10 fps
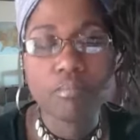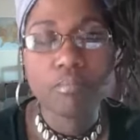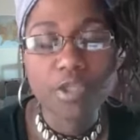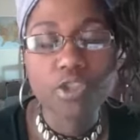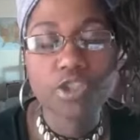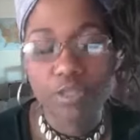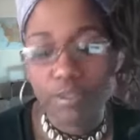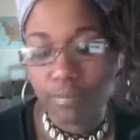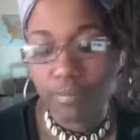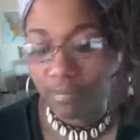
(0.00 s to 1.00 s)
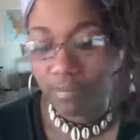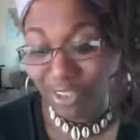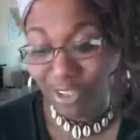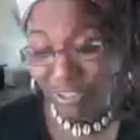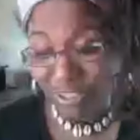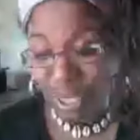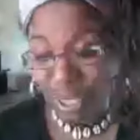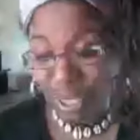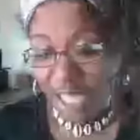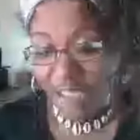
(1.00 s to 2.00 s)
That's good. That's good.
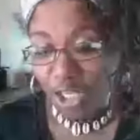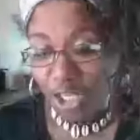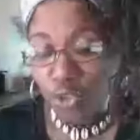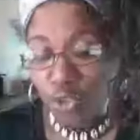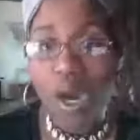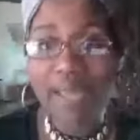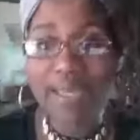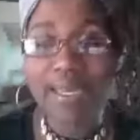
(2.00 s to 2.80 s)
Tell us what